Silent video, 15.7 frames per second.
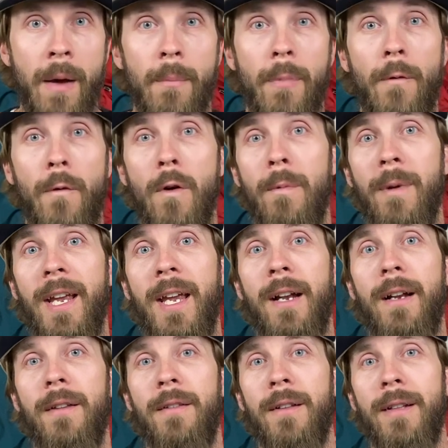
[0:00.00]
Before we get
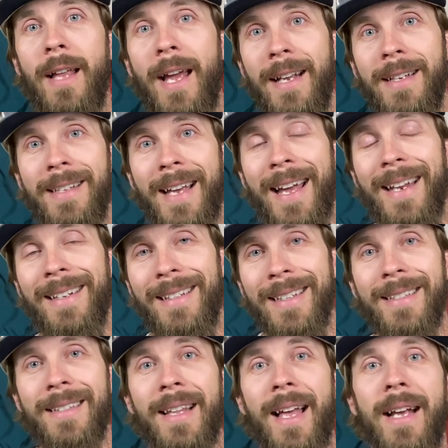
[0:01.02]
into the likes and
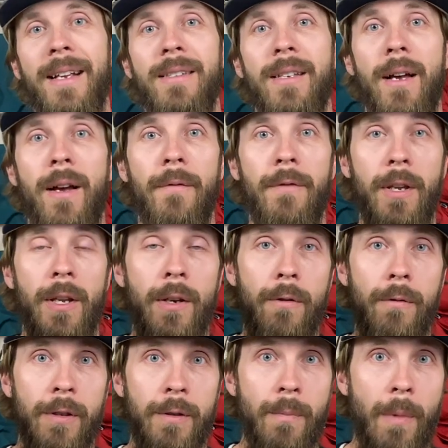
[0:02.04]
dislikes of the
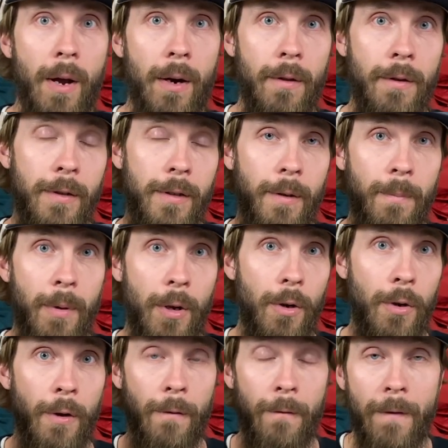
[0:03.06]
newest model, the
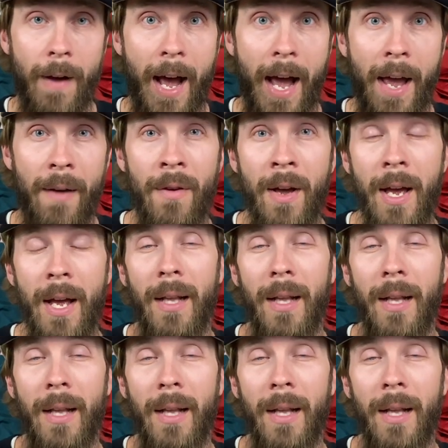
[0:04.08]
Superior 5,